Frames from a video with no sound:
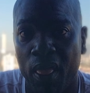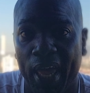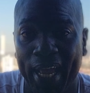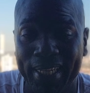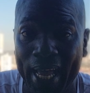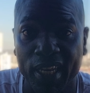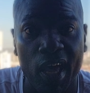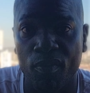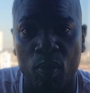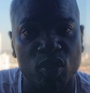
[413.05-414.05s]
And that
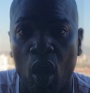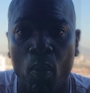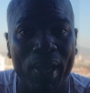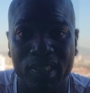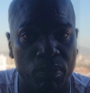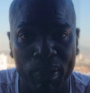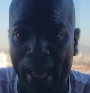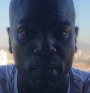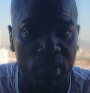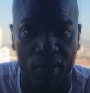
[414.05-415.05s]
level is always the
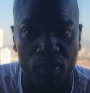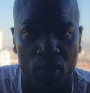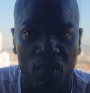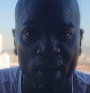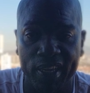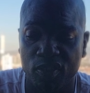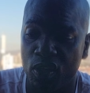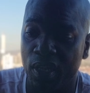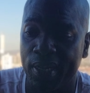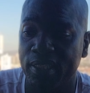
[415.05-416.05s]
Platinum level, right? So you're
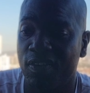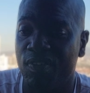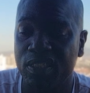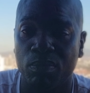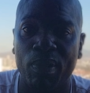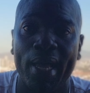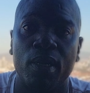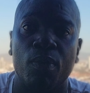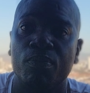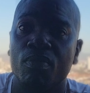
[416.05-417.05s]
looking at the Visa Platinum